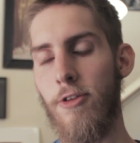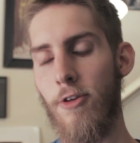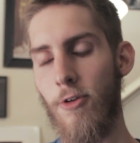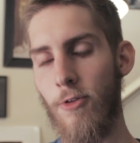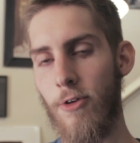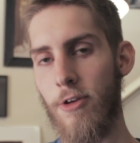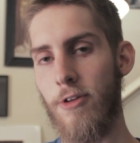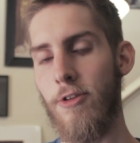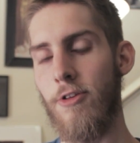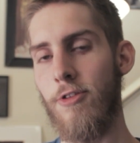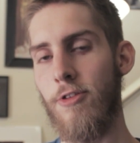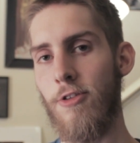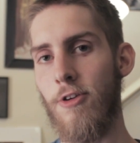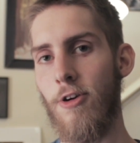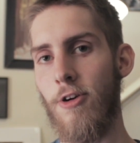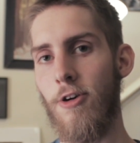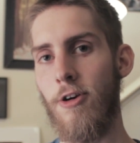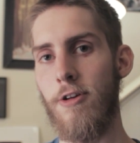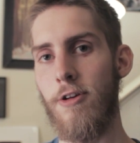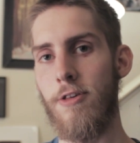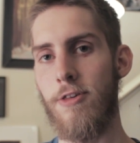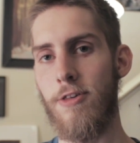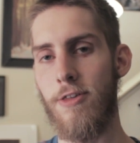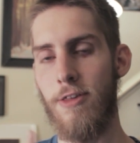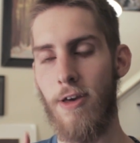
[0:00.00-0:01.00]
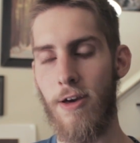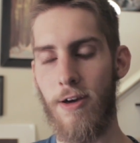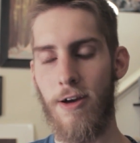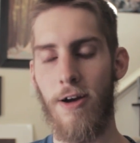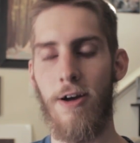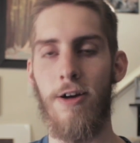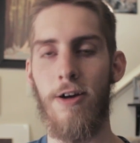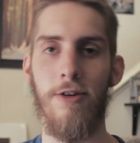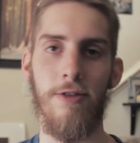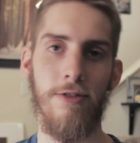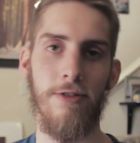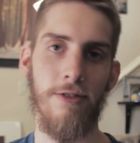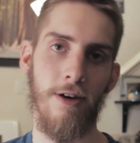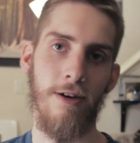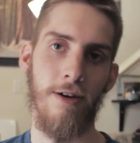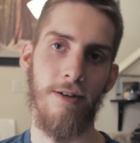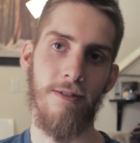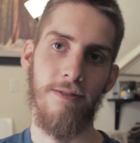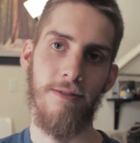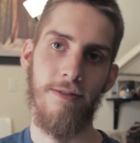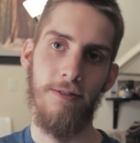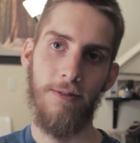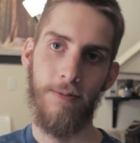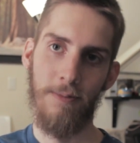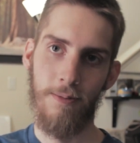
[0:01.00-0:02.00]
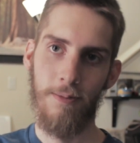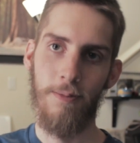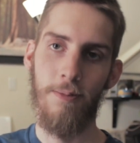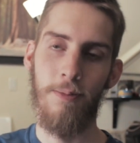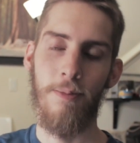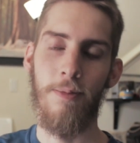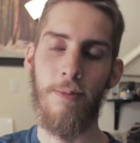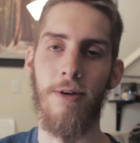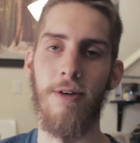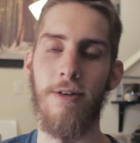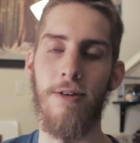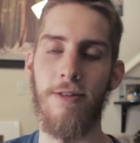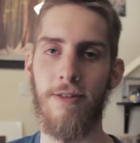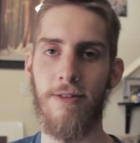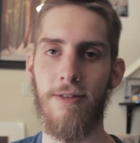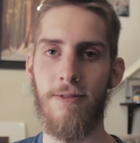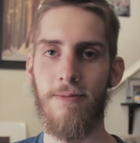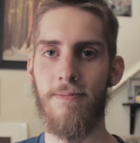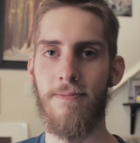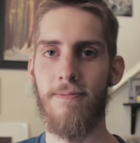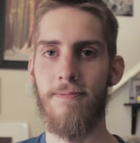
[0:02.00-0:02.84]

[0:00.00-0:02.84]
Don't get discouraged. Take care of yourself. Peace.